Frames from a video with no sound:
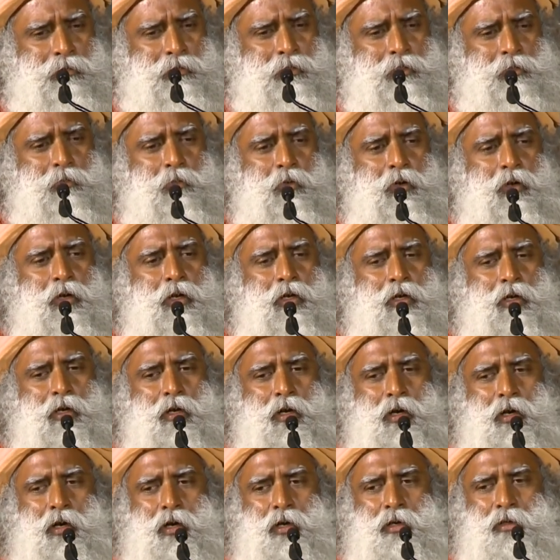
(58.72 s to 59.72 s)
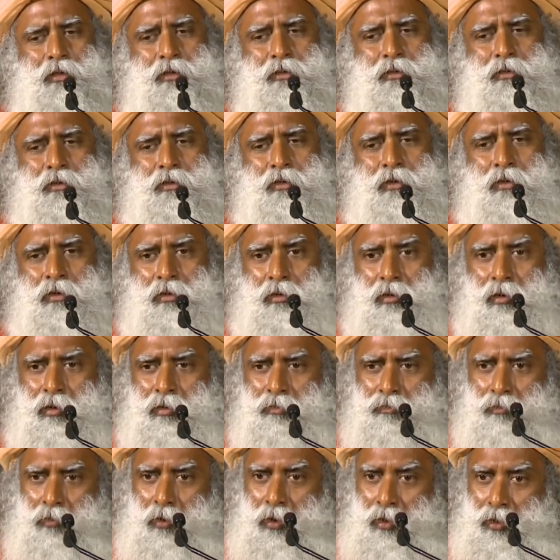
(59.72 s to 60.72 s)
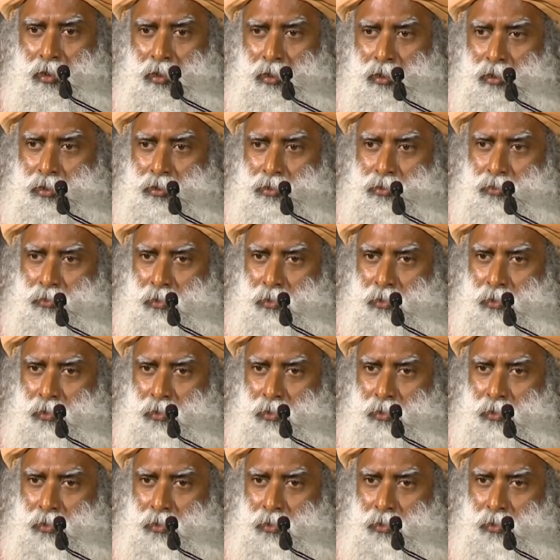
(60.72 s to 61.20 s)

smaller car, or walking is